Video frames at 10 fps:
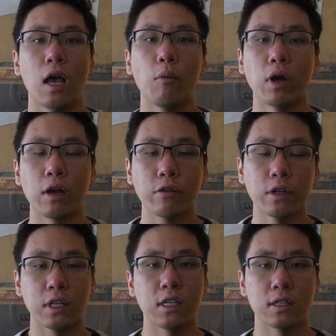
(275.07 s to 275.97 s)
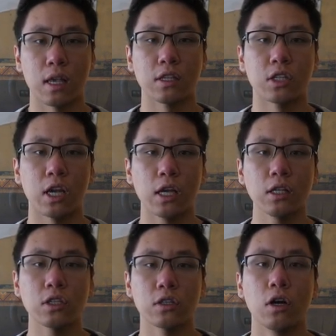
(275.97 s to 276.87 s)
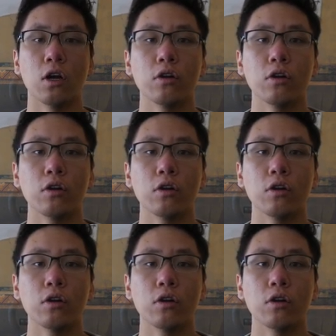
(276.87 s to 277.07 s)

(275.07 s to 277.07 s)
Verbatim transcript: And whenever these things change,